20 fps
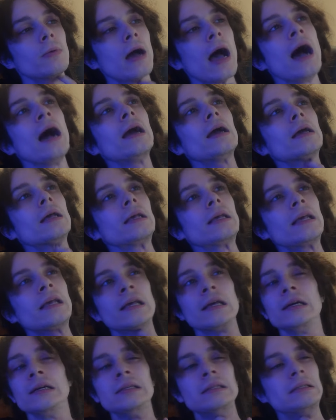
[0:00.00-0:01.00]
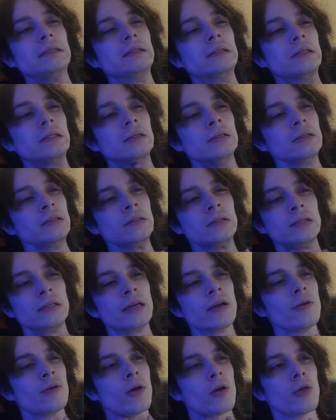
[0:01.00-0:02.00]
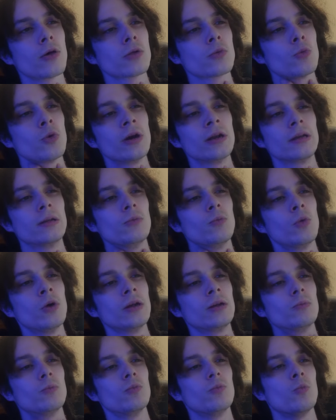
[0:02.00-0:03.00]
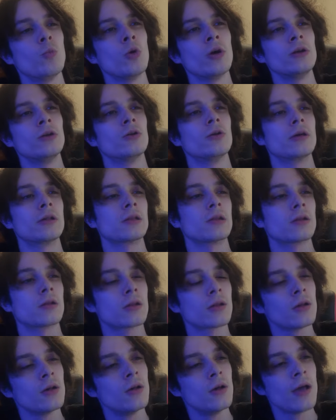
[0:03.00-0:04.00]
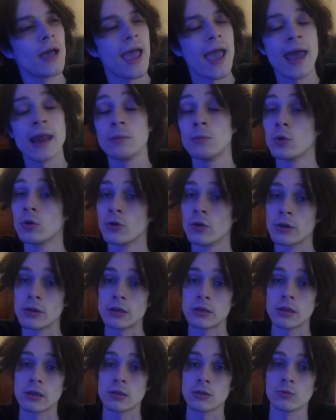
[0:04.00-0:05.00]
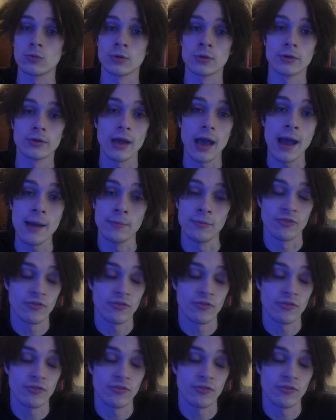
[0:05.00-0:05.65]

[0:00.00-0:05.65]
I uh, uh, hearing all those wood wood wood noises, animal noises is the word. I'm